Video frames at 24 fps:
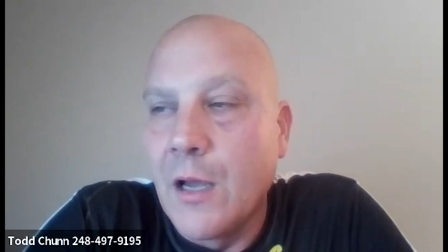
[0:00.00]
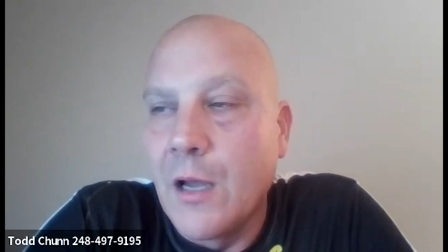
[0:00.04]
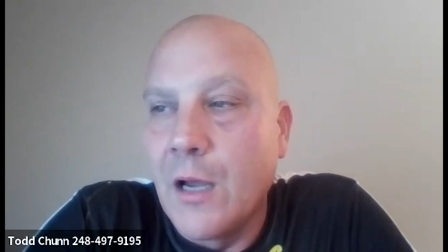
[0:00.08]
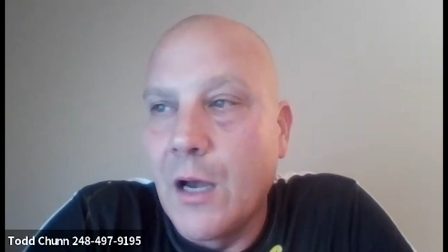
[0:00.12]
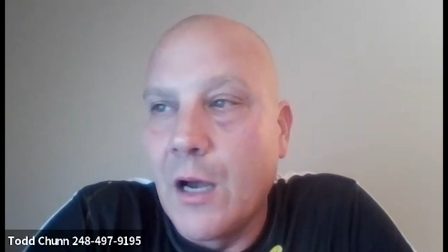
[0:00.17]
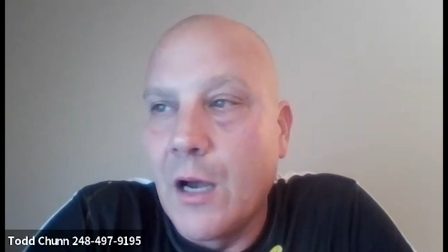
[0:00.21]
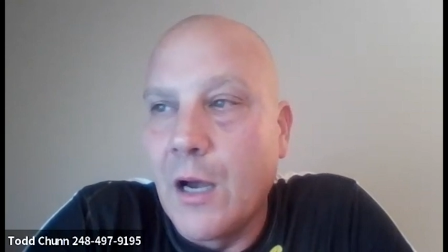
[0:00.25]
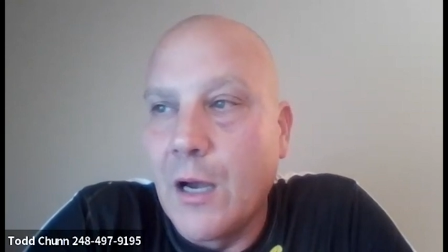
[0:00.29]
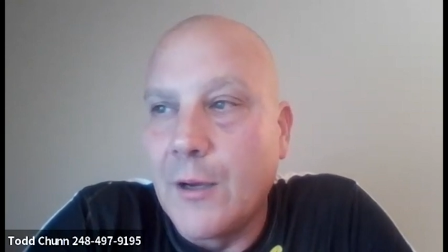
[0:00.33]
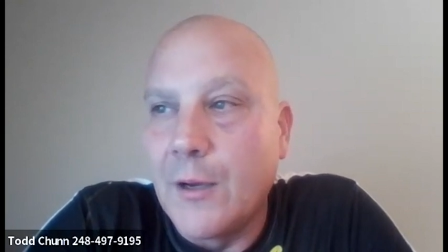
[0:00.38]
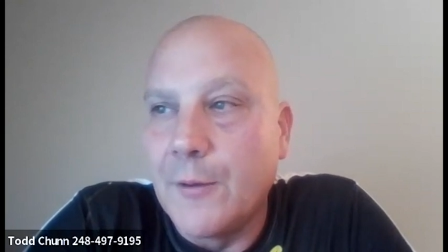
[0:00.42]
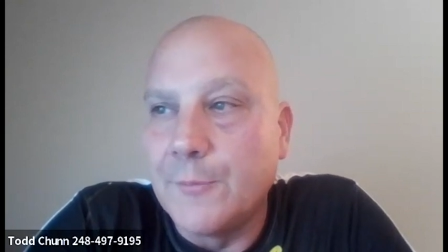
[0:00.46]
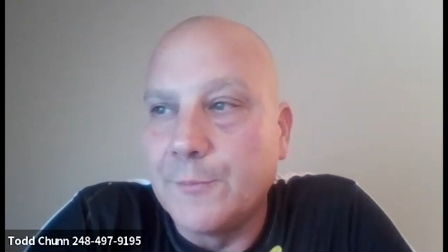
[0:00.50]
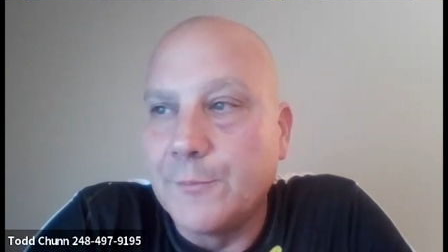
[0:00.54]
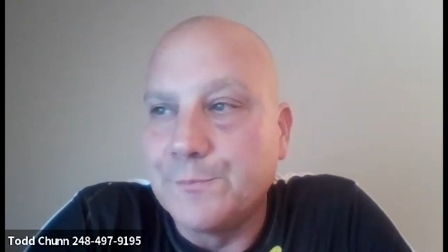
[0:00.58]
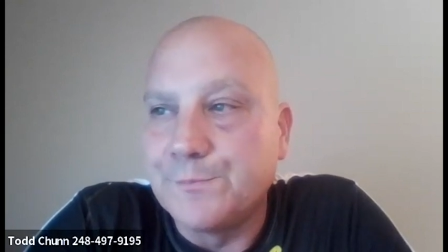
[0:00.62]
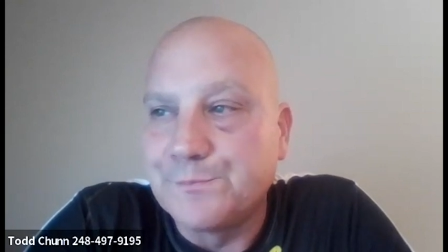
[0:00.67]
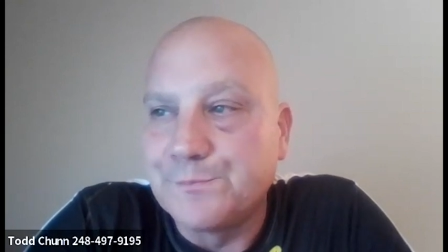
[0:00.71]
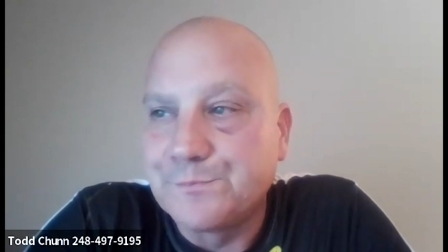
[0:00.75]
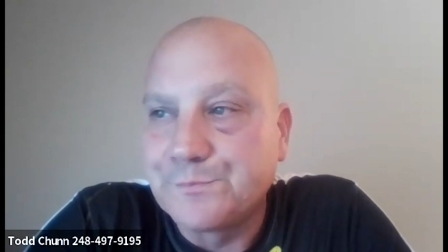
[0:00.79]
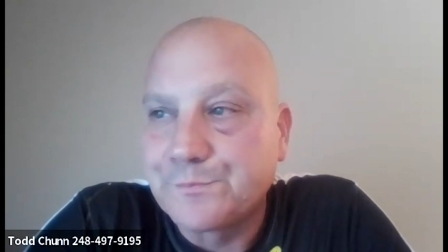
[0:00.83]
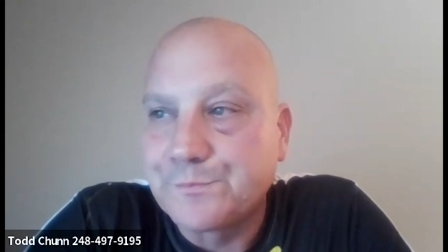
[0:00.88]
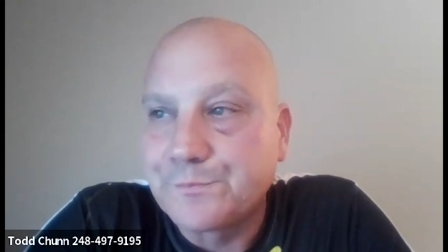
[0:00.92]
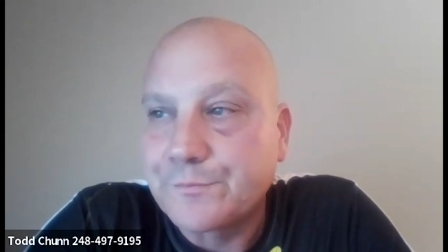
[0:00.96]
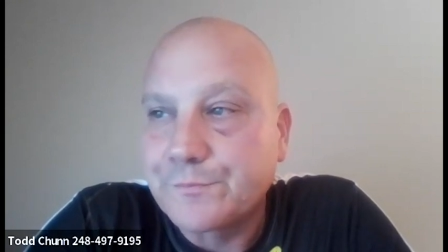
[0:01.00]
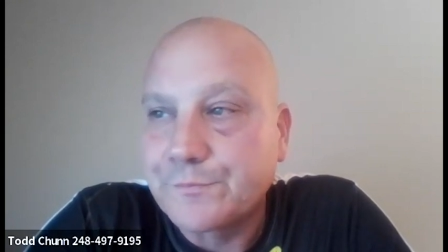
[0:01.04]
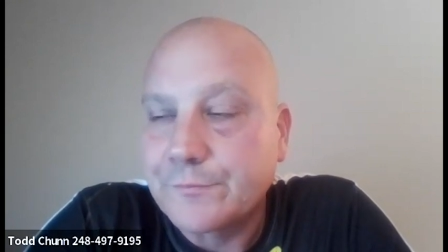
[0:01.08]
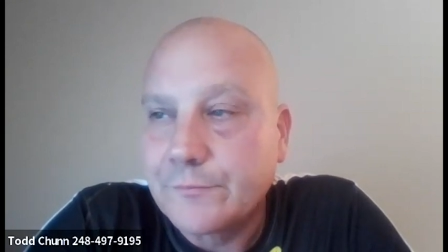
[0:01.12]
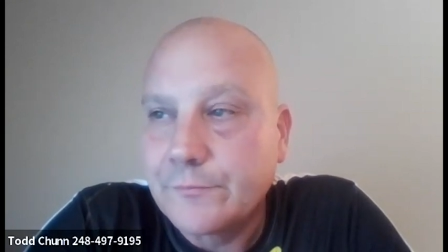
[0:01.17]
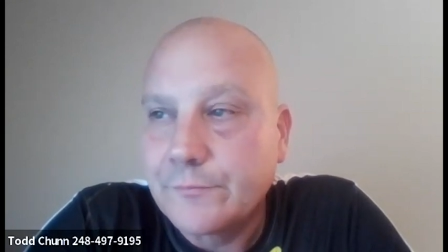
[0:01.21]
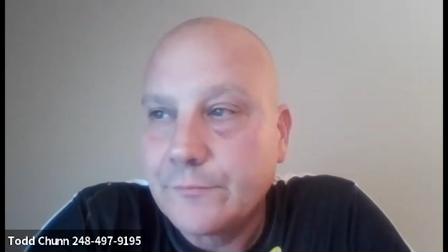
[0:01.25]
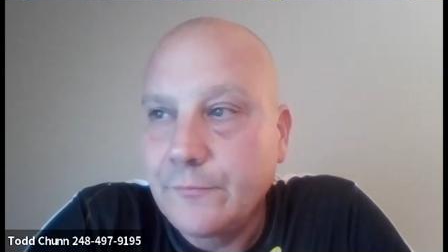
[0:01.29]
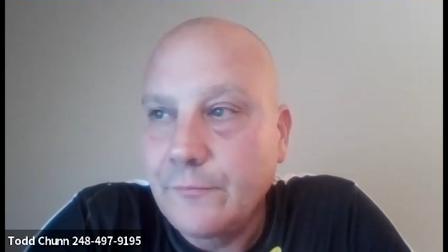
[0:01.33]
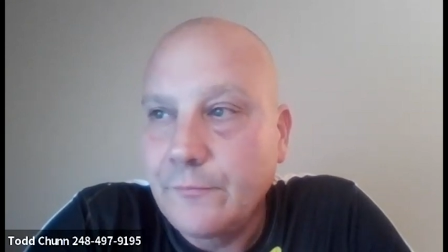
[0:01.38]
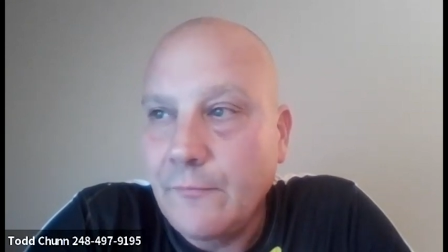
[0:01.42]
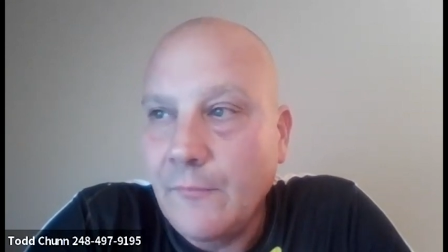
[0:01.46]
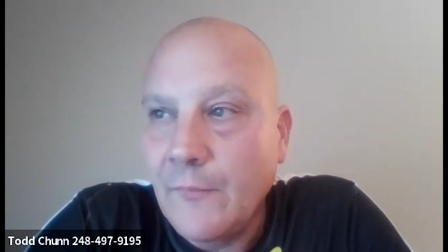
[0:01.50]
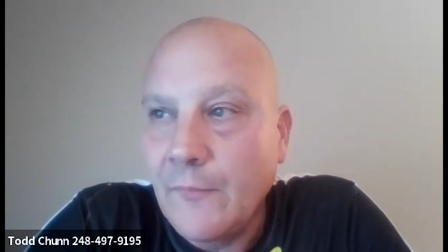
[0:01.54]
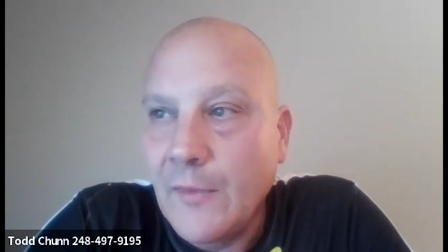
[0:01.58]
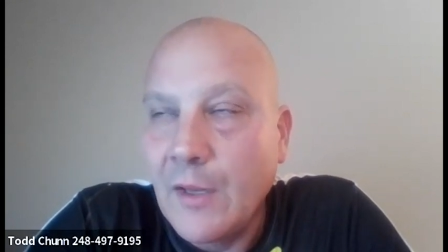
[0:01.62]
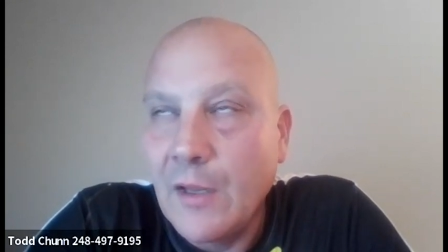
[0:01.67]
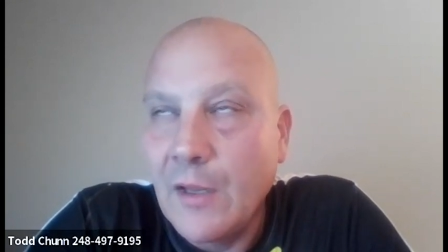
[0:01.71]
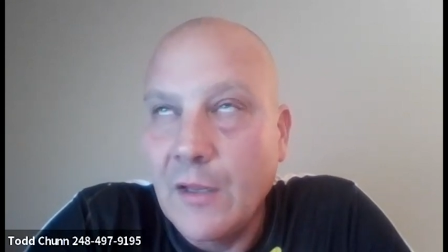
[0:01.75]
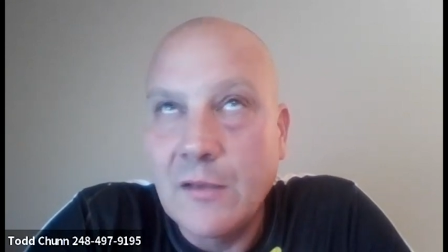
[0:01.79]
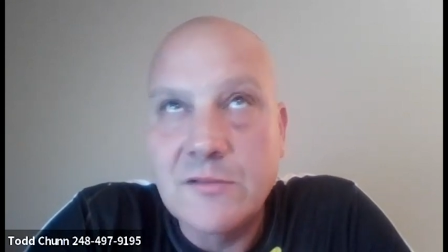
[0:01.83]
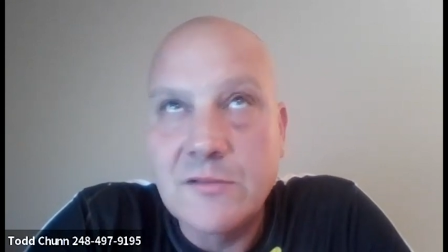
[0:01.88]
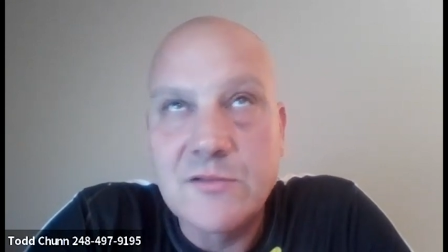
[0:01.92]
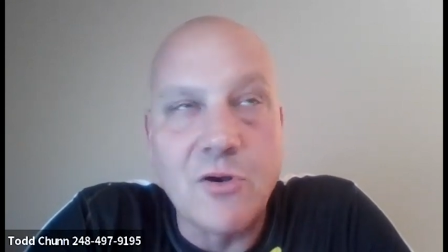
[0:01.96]
Um,
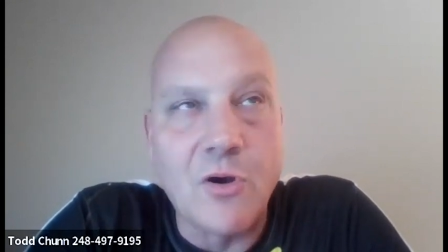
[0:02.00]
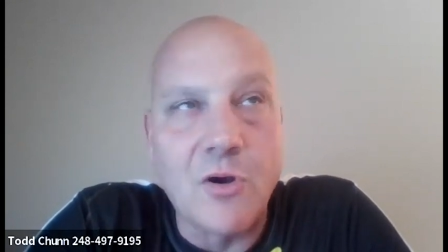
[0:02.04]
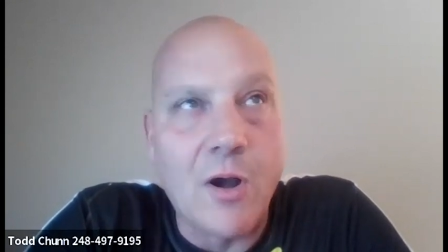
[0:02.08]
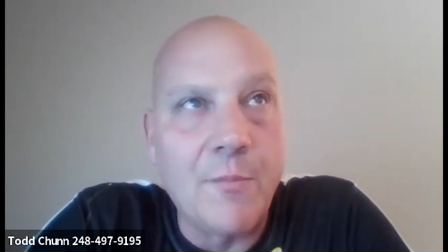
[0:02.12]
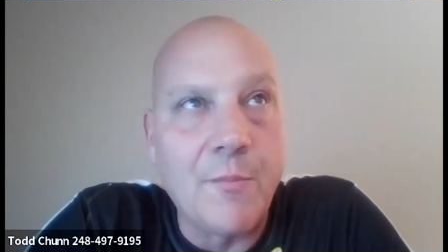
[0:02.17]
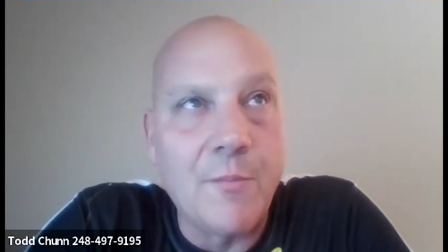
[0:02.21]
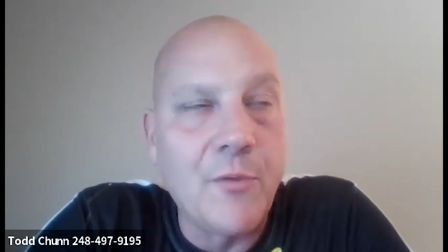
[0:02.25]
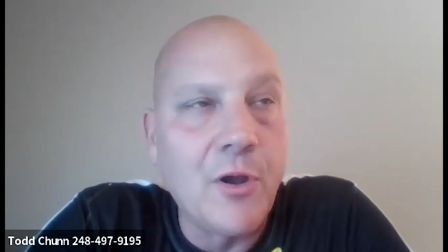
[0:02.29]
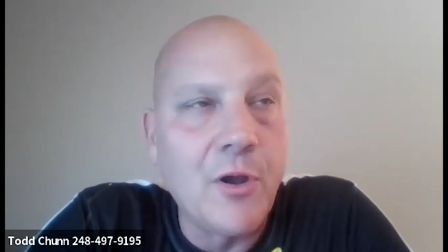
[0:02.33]
so I'm